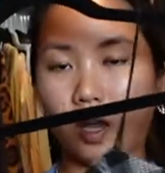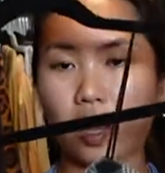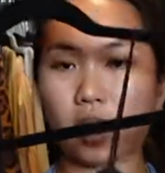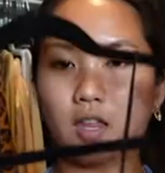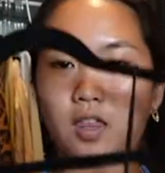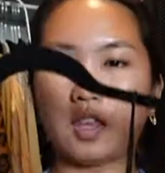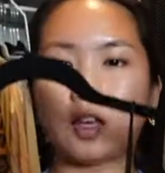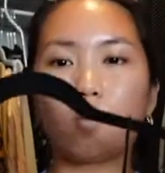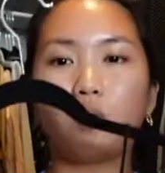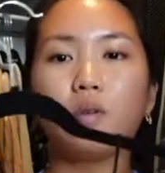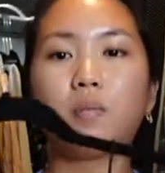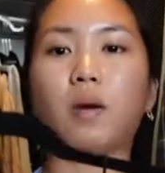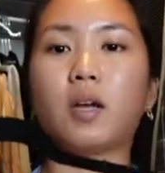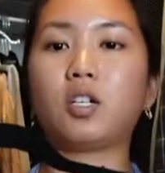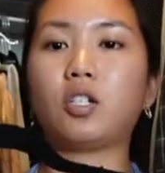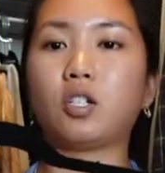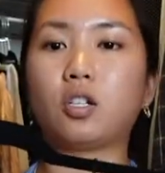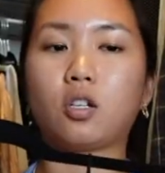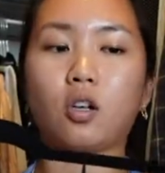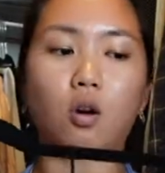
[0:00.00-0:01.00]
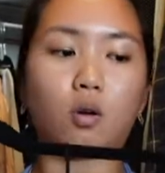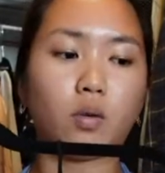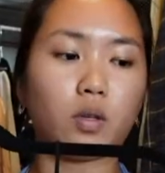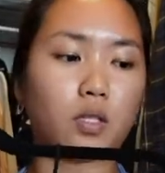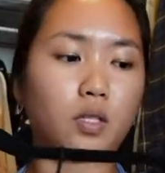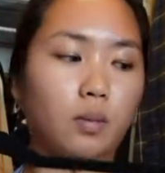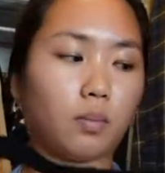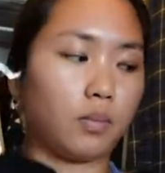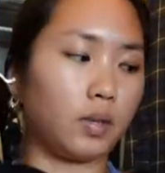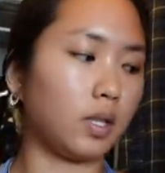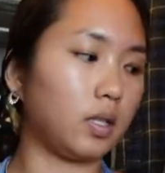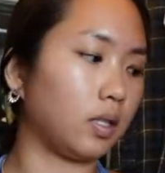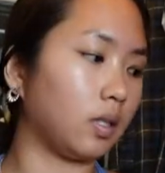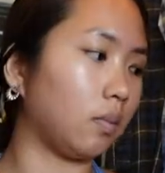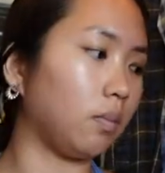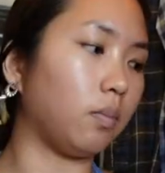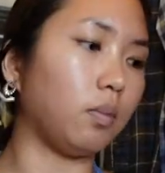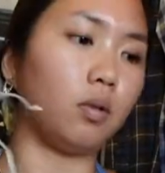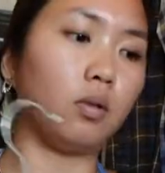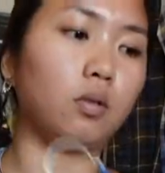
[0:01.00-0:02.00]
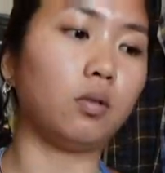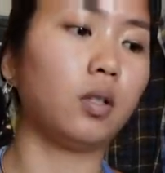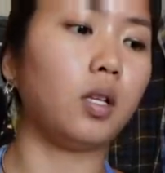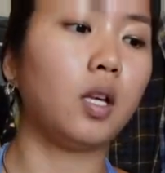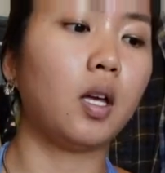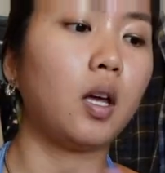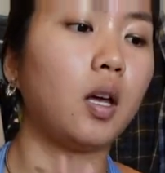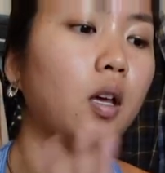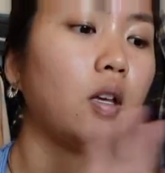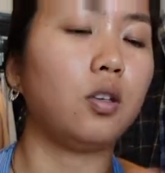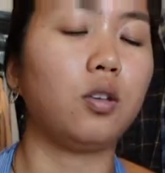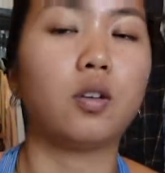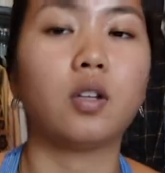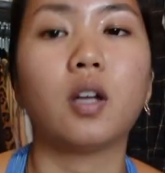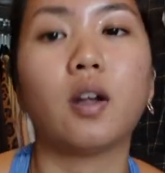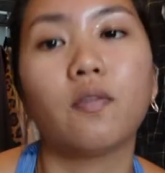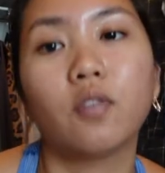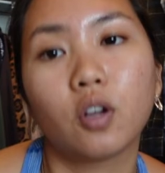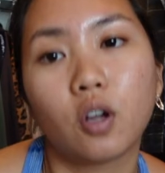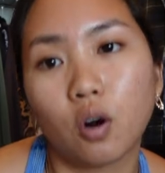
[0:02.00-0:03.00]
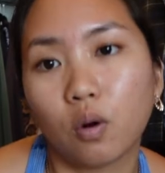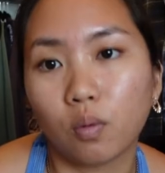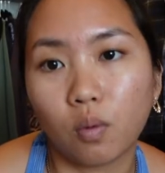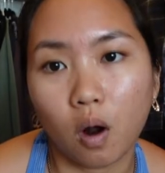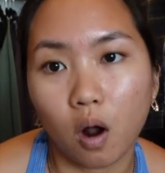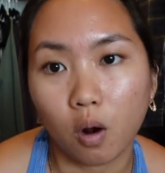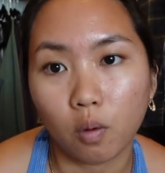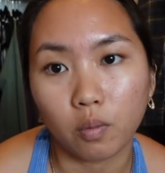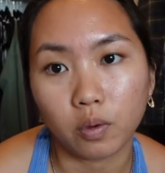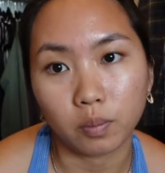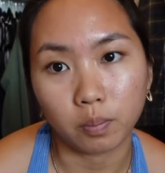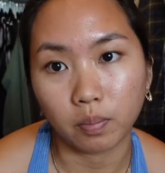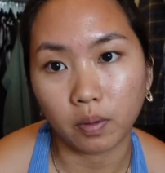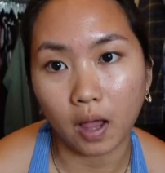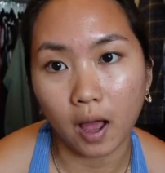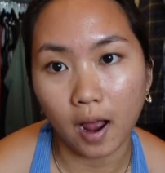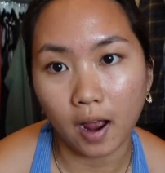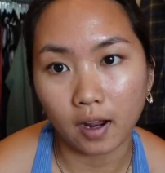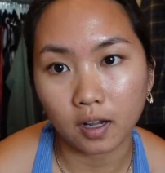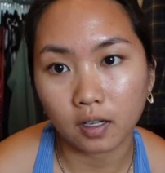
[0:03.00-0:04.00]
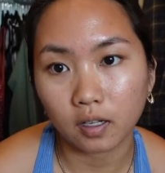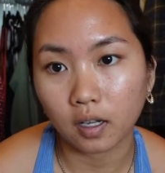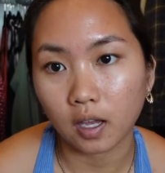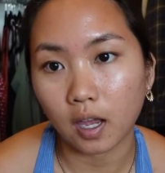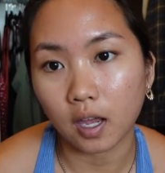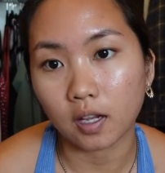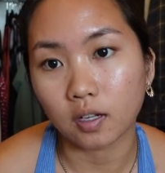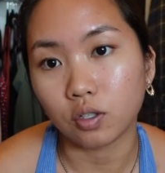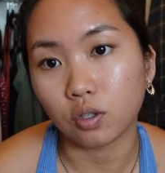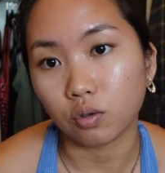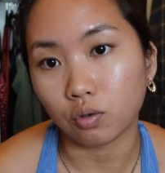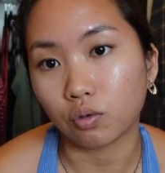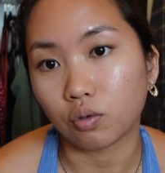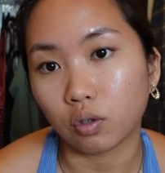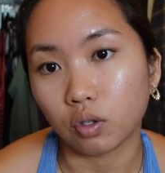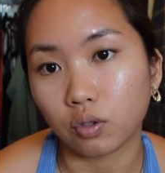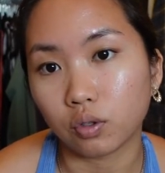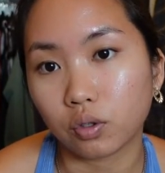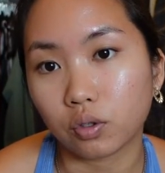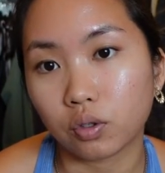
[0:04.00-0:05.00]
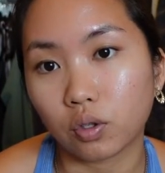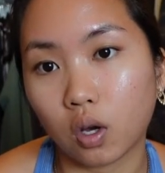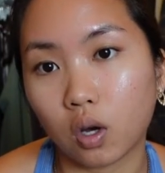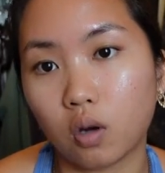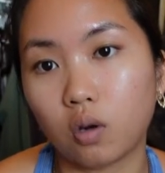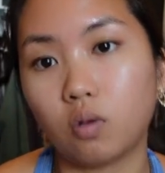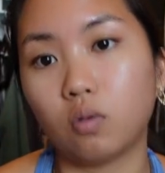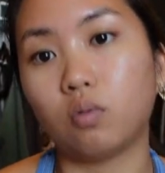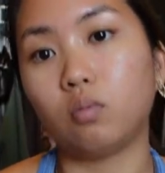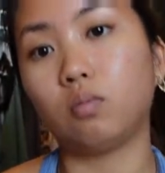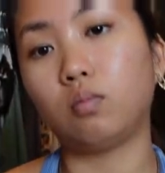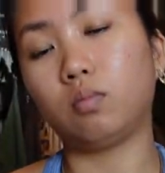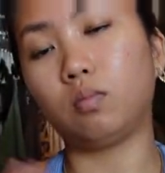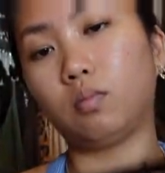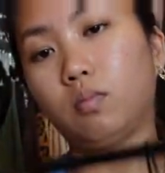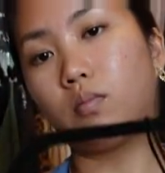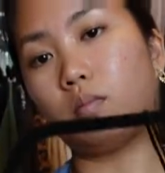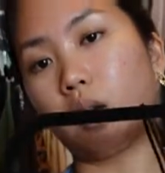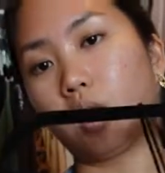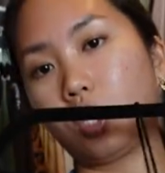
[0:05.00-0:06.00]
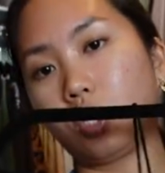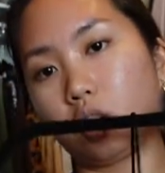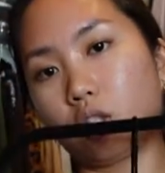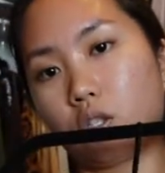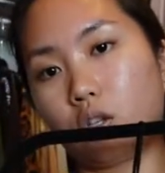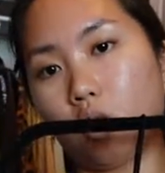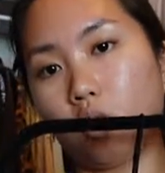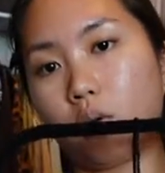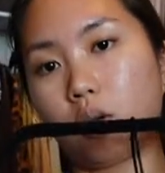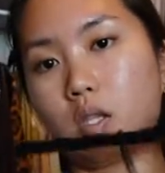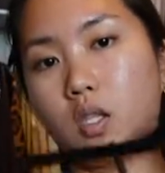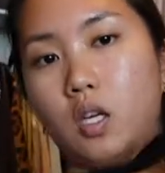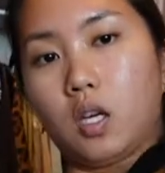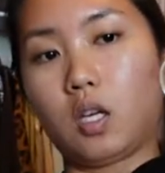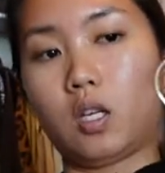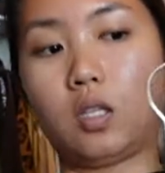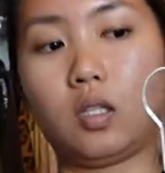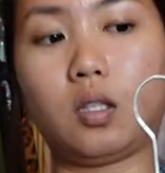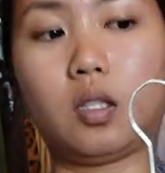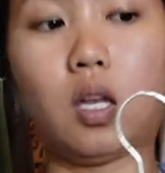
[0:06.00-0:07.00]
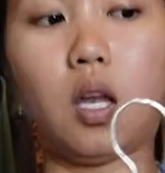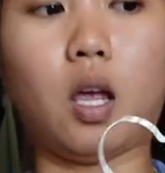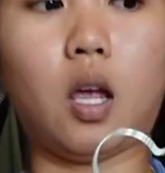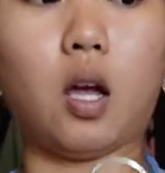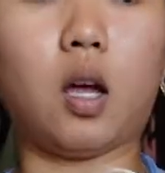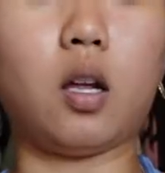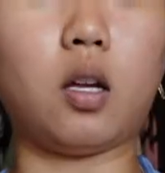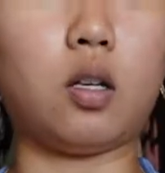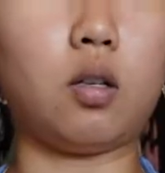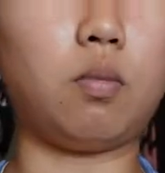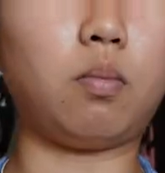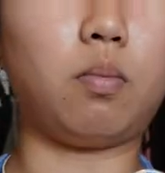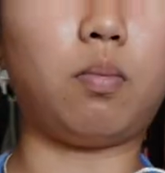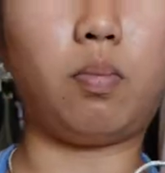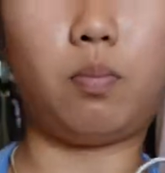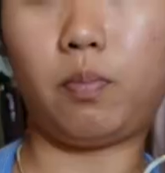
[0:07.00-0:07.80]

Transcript: I think we might just go with something simple. You can never go wrong with black and neutrals. So might just go with this and